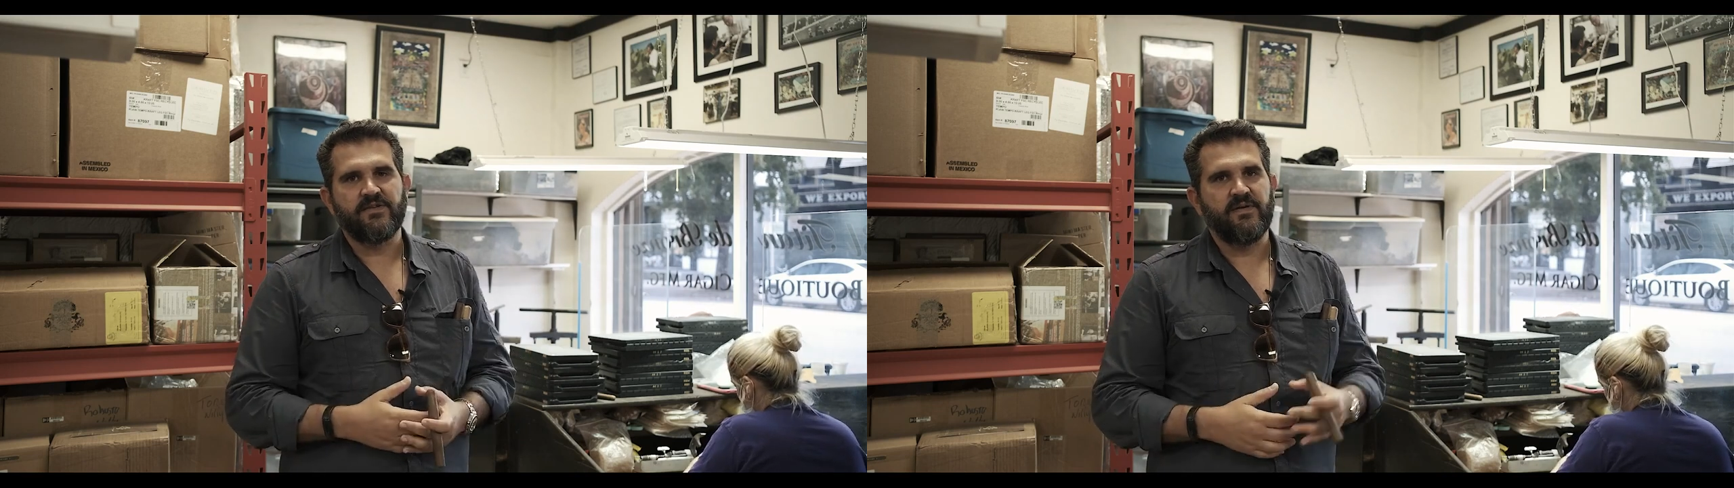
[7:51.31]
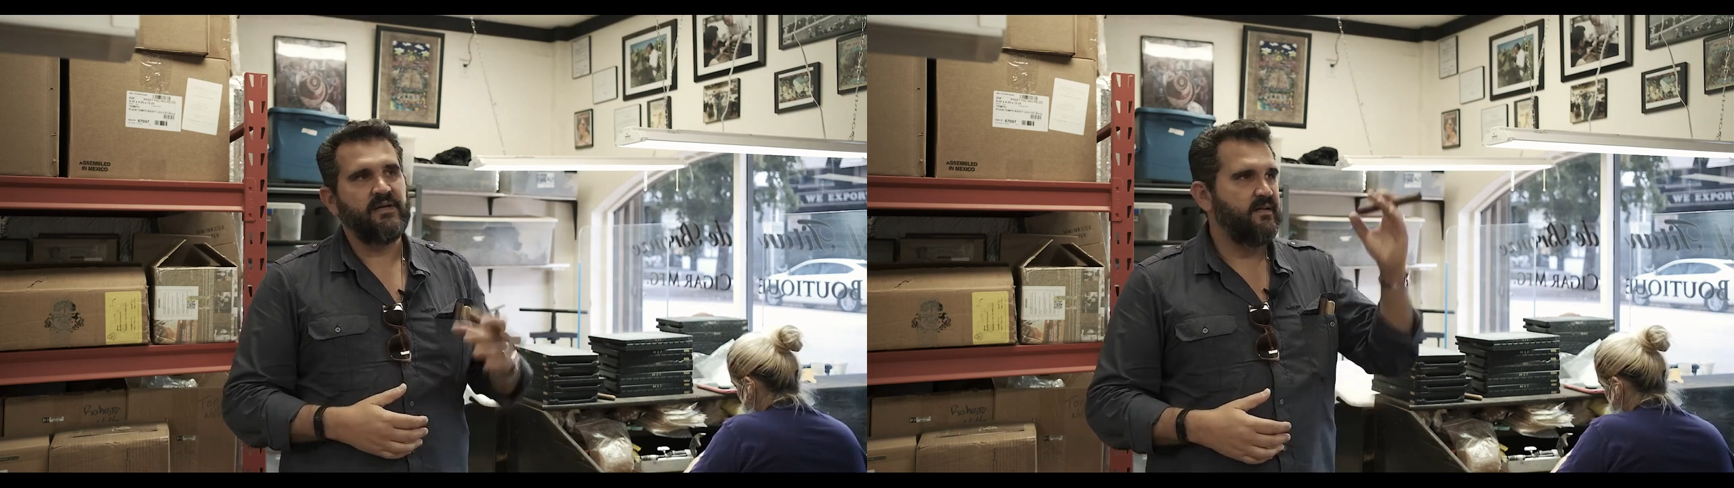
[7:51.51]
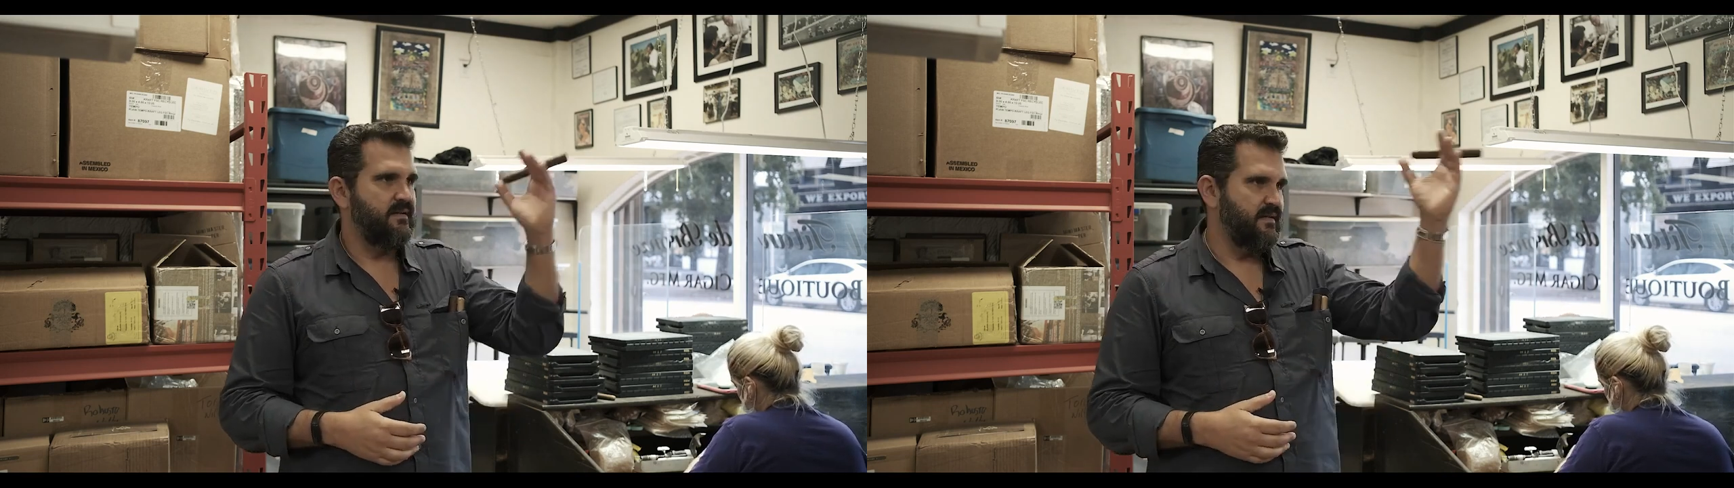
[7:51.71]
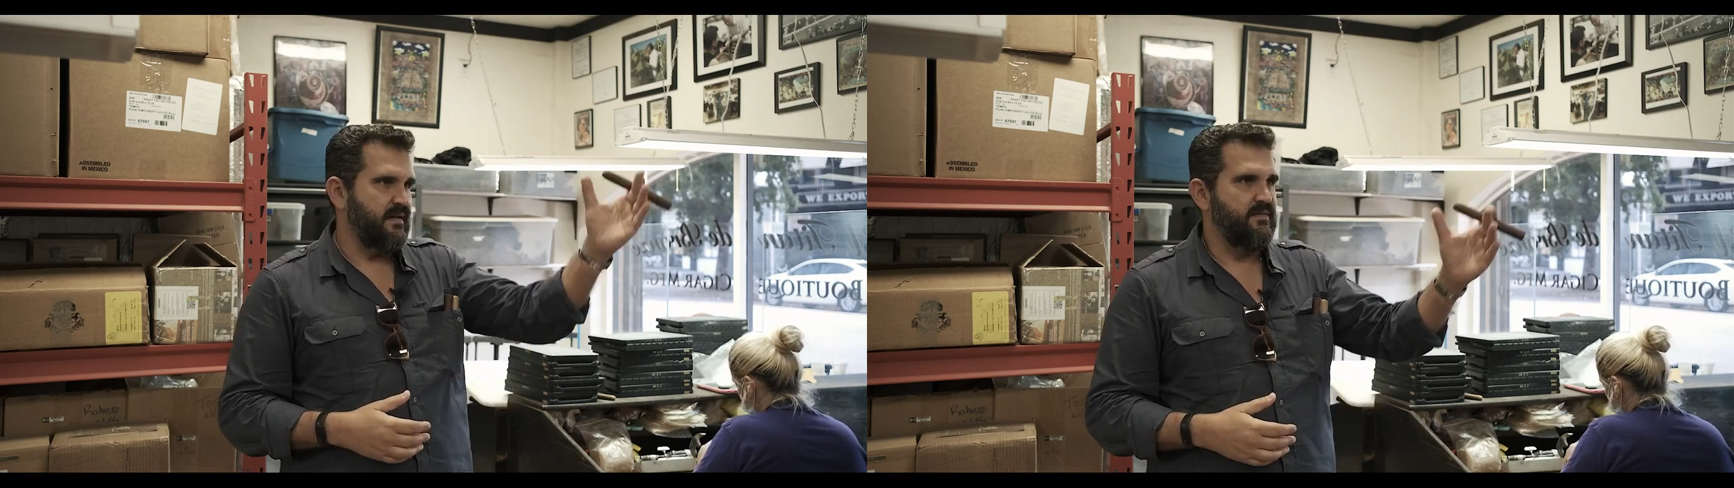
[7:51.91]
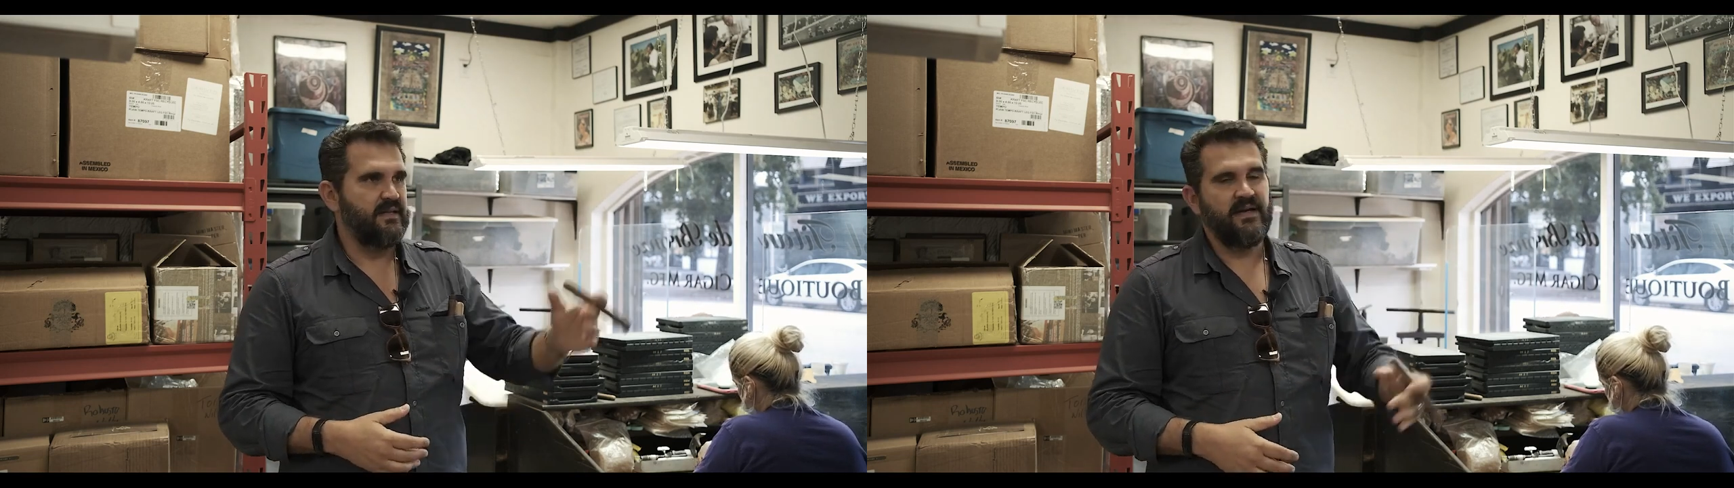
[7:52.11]
Street,
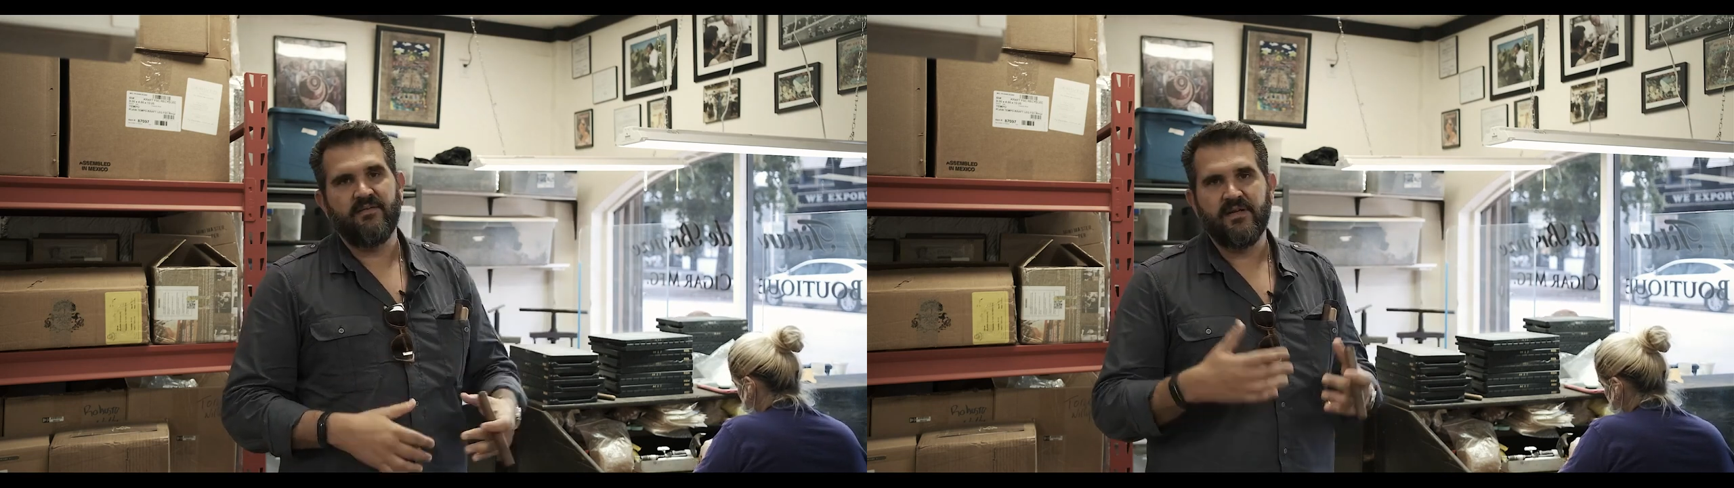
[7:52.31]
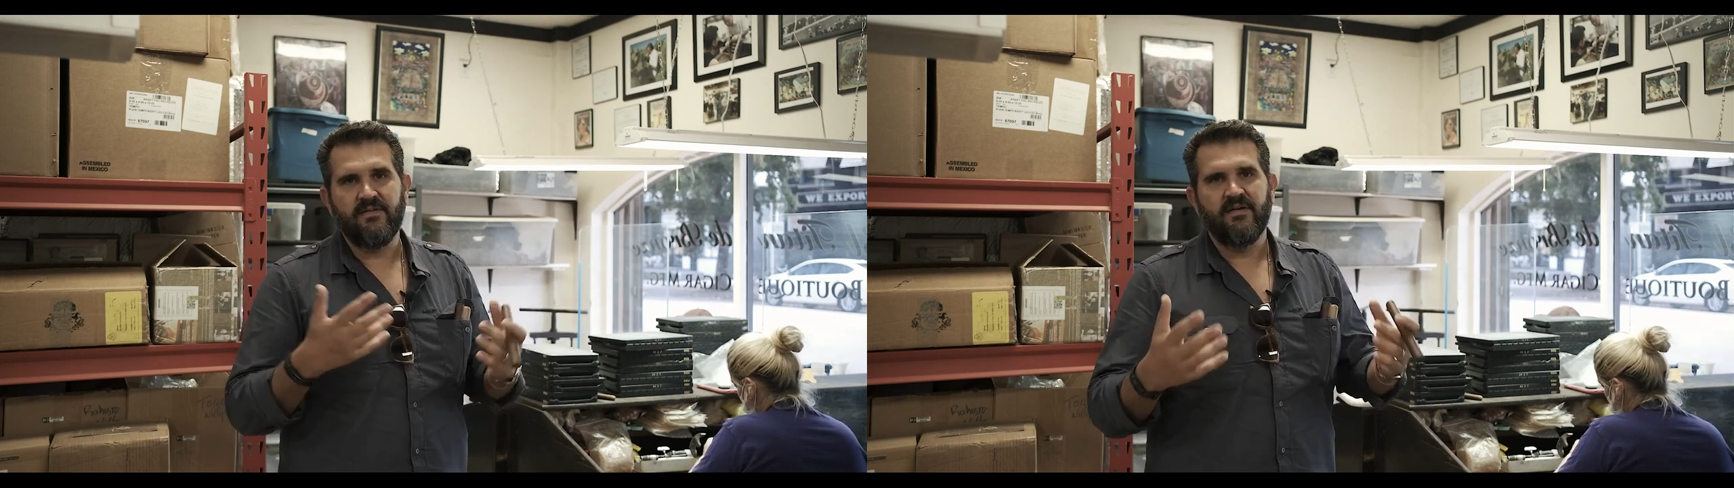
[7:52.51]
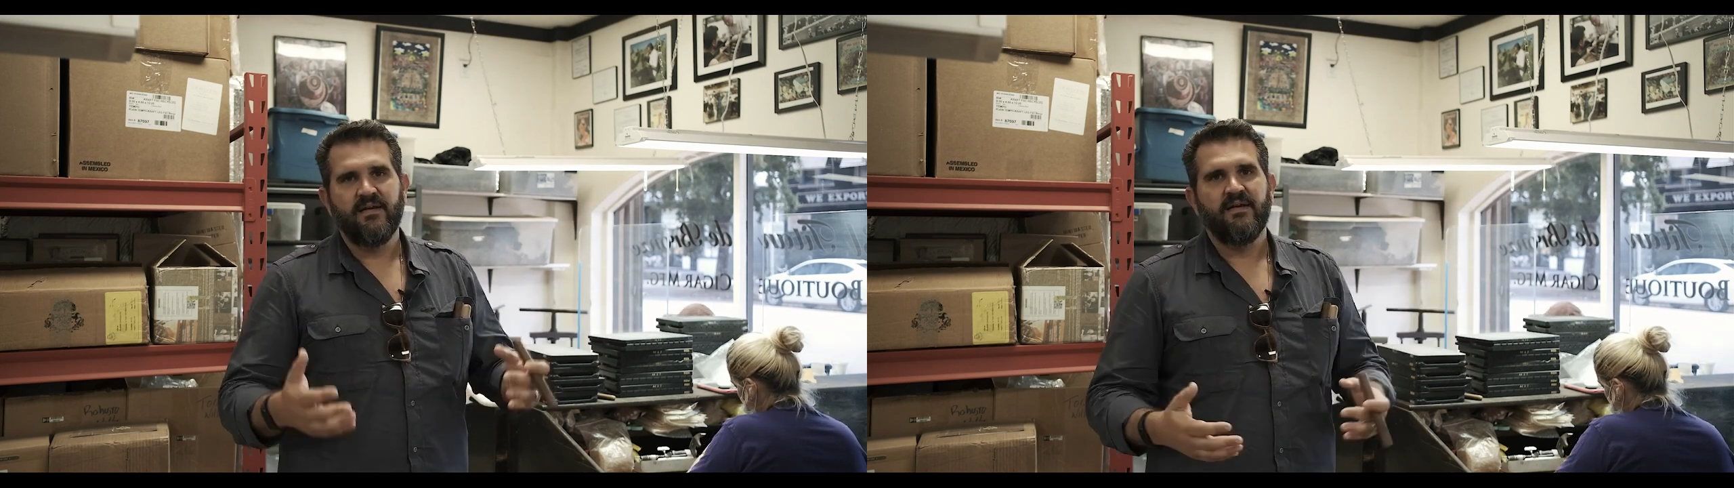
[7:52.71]
11th Avenue.